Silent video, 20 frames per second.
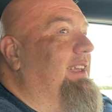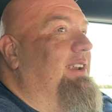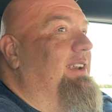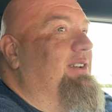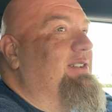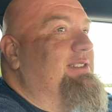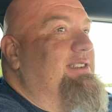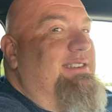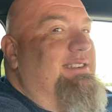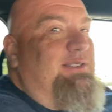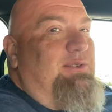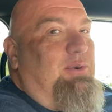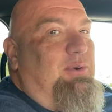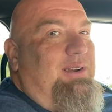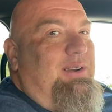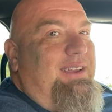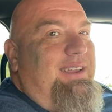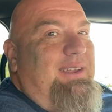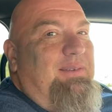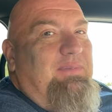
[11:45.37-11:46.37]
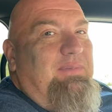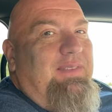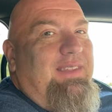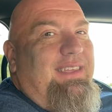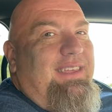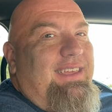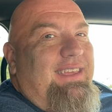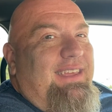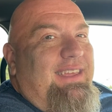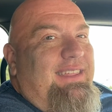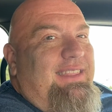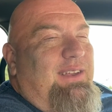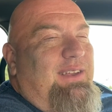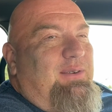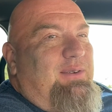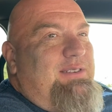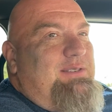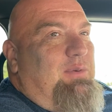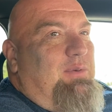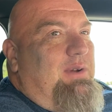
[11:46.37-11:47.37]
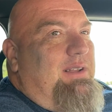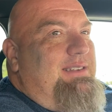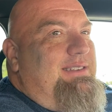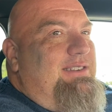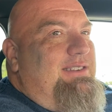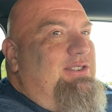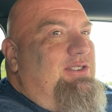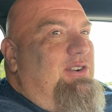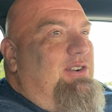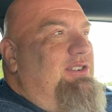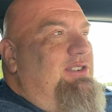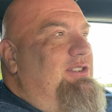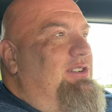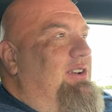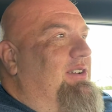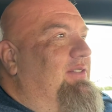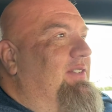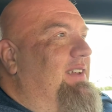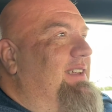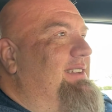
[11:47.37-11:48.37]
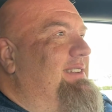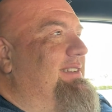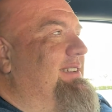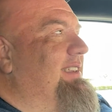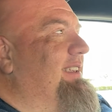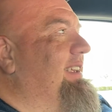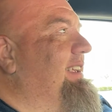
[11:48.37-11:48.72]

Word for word: here's a story. There was once a church service,